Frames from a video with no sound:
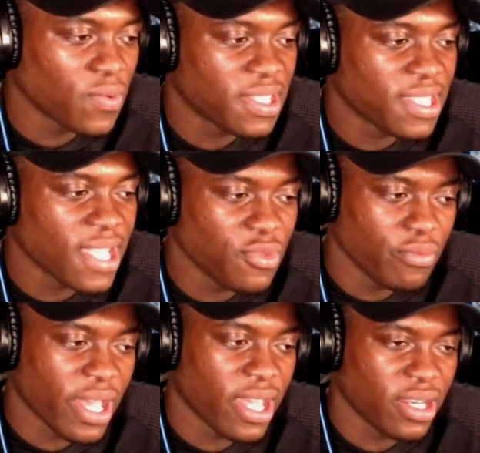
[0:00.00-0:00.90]
Osamu,
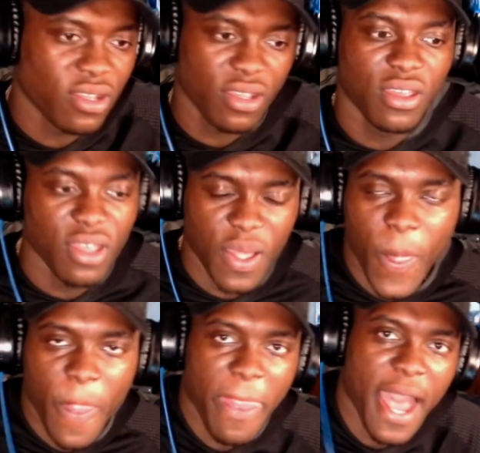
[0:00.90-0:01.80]
man.
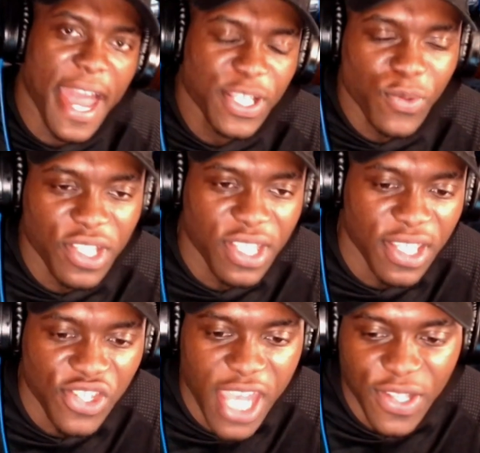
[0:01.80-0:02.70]
I just want to say
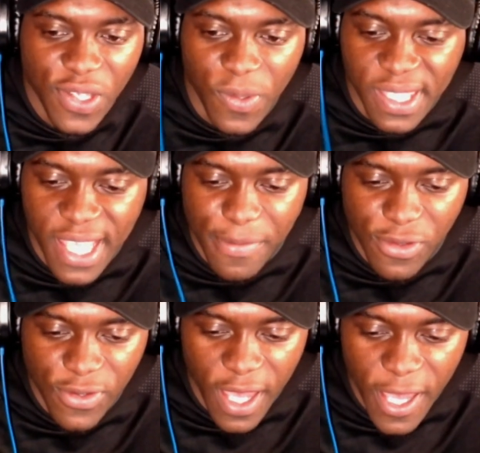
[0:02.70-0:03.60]
shout out to
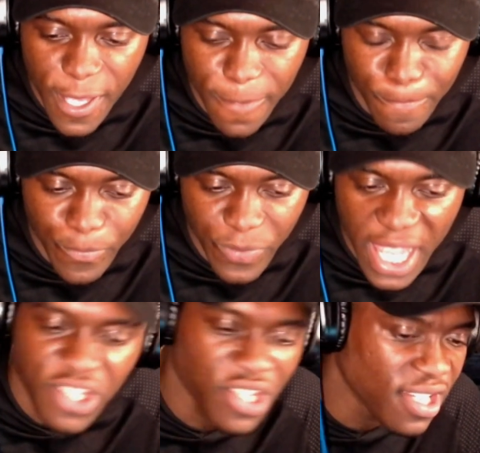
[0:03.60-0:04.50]
Osamu um,
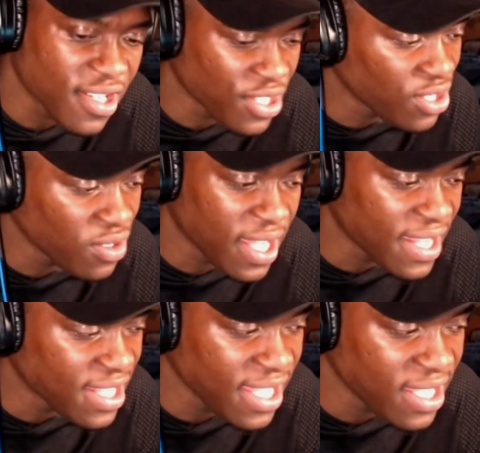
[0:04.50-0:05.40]
and Chika too. Like
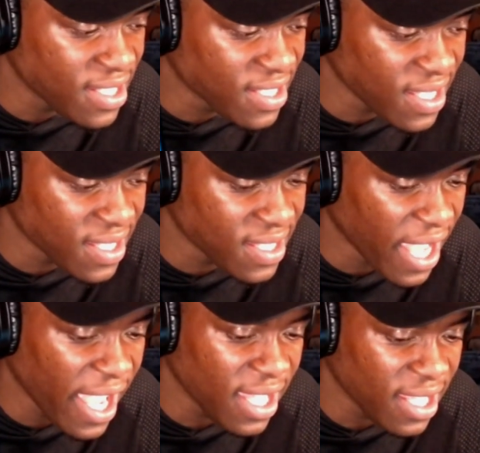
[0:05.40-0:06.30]
they
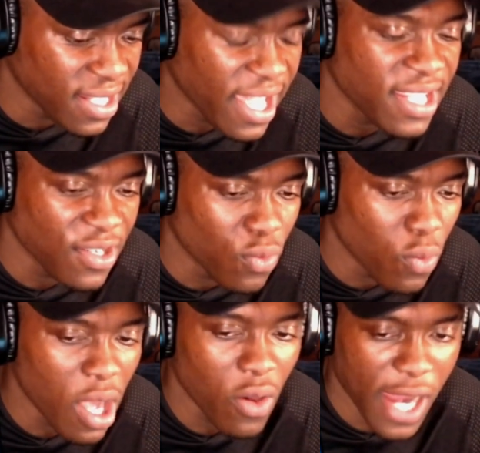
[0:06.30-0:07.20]
they they did
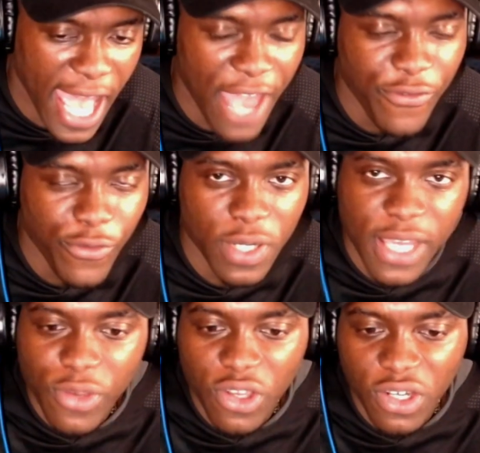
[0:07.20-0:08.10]
well. Like I thought they
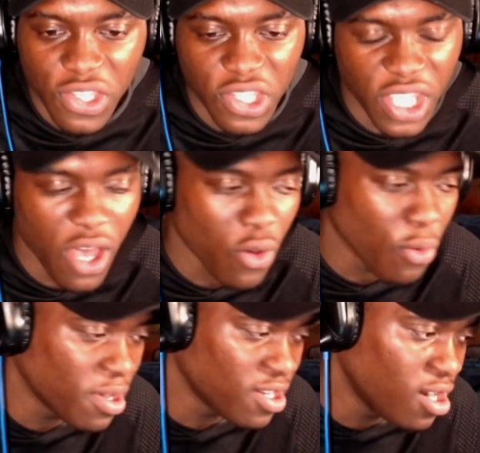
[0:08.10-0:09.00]
were gonna sell,
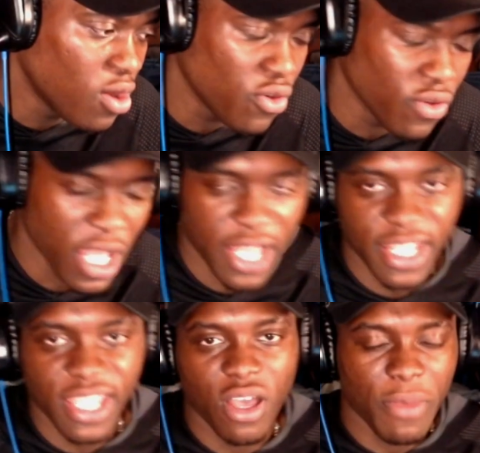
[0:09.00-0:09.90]
but no, like
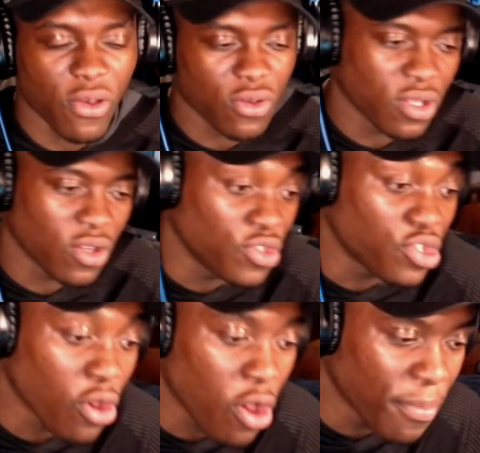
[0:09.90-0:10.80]
they come out on
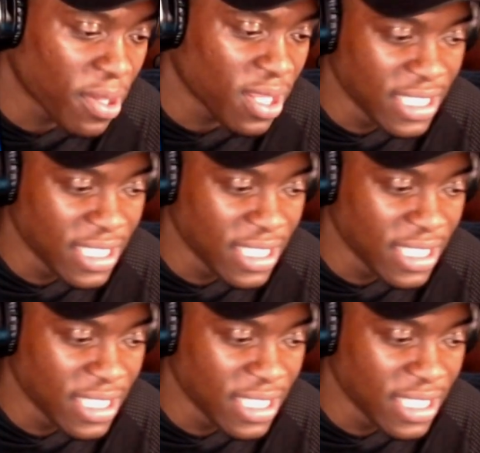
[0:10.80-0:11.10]
top.